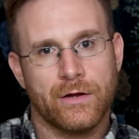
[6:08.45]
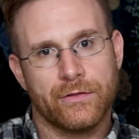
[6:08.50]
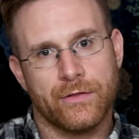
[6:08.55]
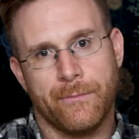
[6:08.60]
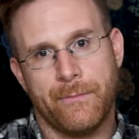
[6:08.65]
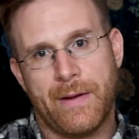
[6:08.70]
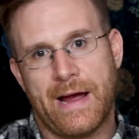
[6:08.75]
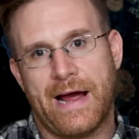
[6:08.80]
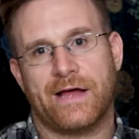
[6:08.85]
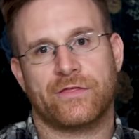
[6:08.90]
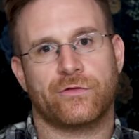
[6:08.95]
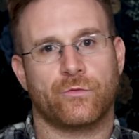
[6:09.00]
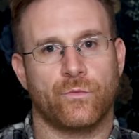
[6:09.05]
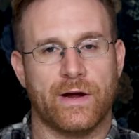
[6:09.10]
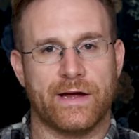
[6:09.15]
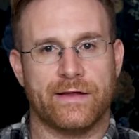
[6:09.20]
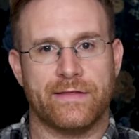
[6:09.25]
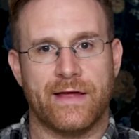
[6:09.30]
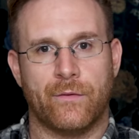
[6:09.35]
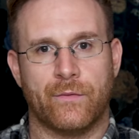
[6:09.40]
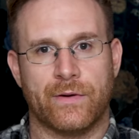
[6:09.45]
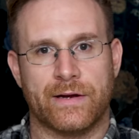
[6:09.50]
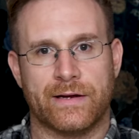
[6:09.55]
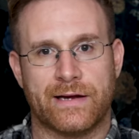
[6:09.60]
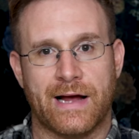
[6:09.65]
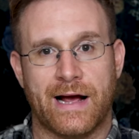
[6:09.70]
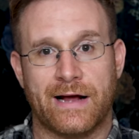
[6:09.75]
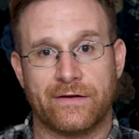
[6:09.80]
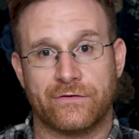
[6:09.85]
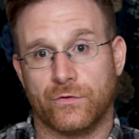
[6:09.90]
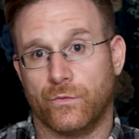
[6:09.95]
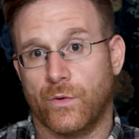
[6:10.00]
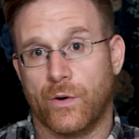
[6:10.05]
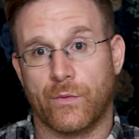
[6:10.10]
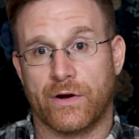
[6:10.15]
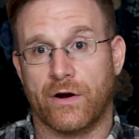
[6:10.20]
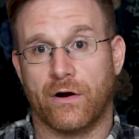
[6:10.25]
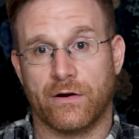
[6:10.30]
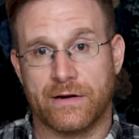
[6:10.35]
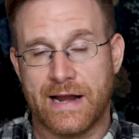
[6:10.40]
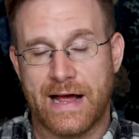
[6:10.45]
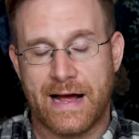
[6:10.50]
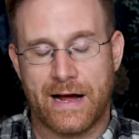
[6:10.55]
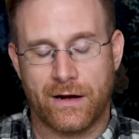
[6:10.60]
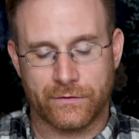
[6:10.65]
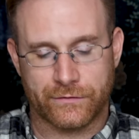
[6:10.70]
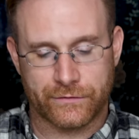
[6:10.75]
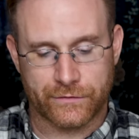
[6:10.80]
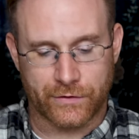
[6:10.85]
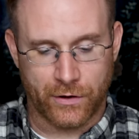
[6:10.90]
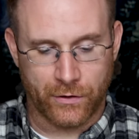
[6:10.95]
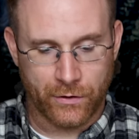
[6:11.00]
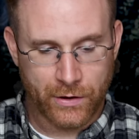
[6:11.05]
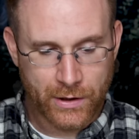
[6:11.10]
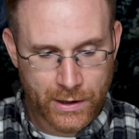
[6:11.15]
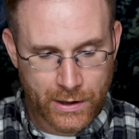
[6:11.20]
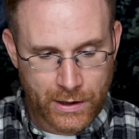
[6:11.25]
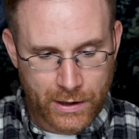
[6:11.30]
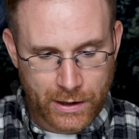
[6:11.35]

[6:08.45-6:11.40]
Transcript: the pathway that we got to where we are now. So